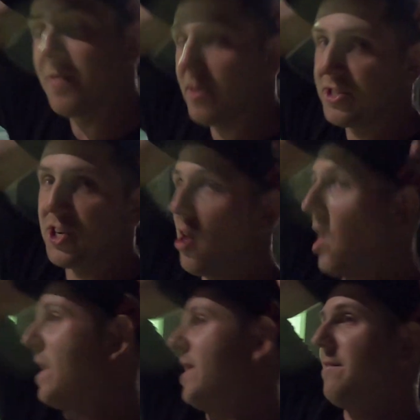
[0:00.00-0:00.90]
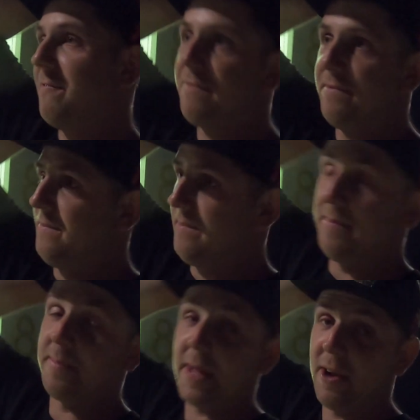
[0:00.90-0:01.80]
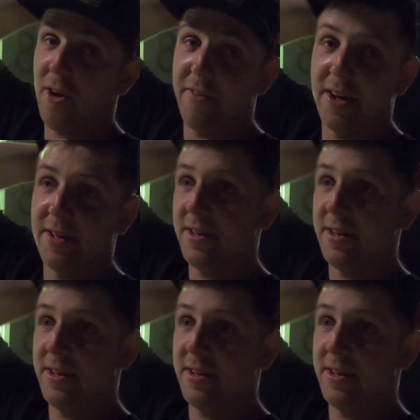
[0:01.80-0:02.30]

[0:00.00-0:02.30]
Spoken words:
very tired and I'm getting over